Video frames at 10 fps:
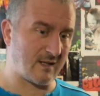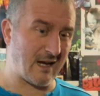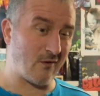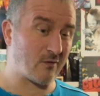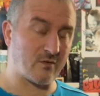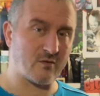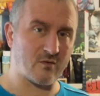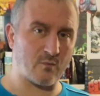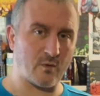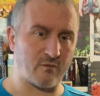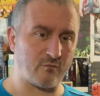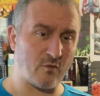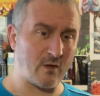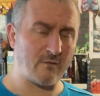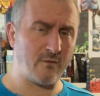characters worth
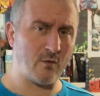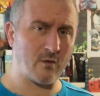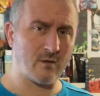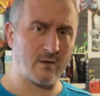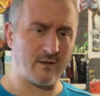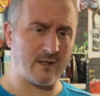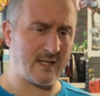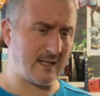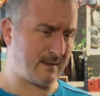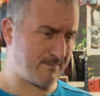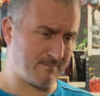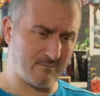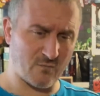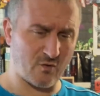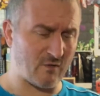rooting for. The
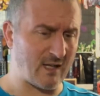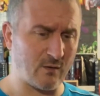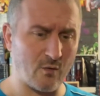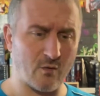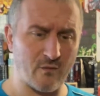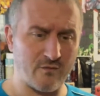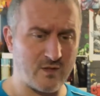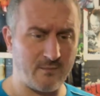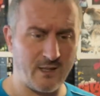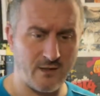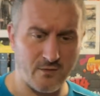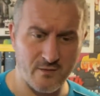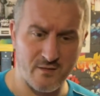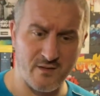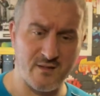granddaughter of Jamie Lee
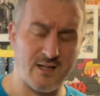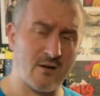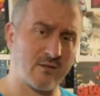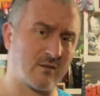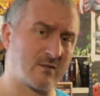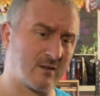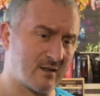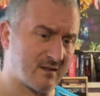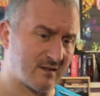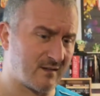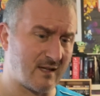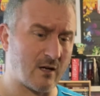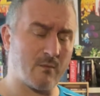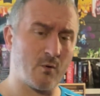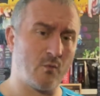Curtis's character is
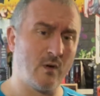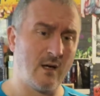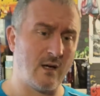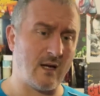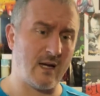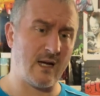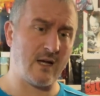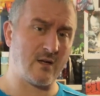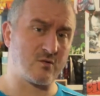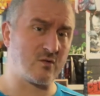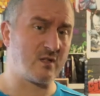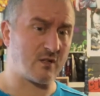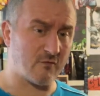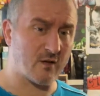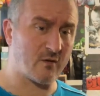terrible. Judy
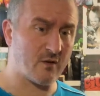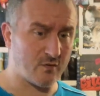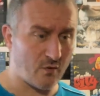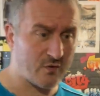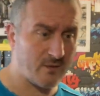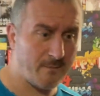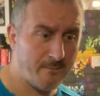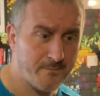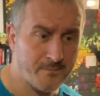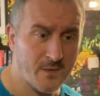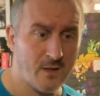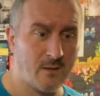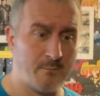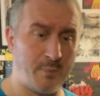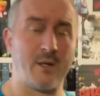Greer is awesome,
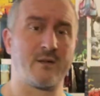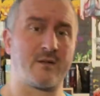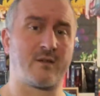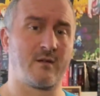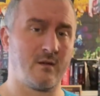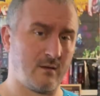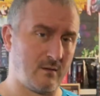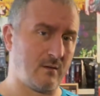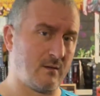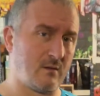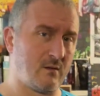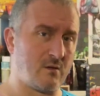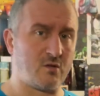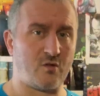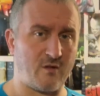but
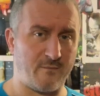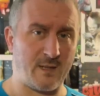should have